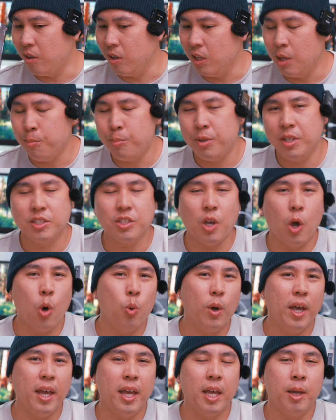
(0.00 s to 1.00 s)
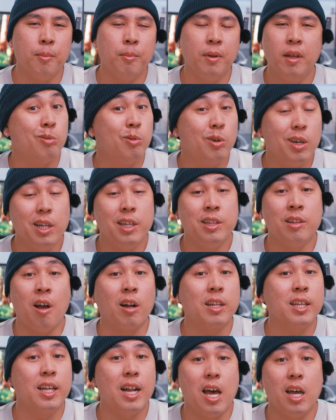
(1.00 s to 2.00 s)
Olympus OM really
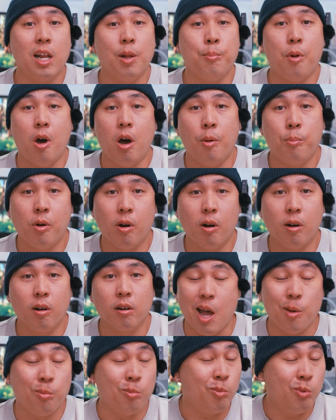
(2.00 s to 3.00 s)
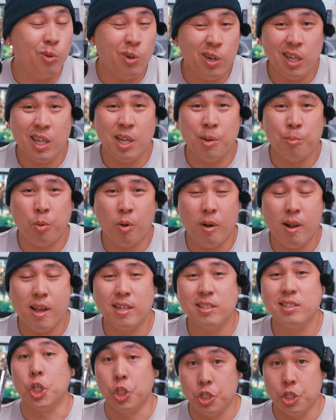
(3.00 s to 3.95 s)
knocked it out of the ballpark. I'm really impressed.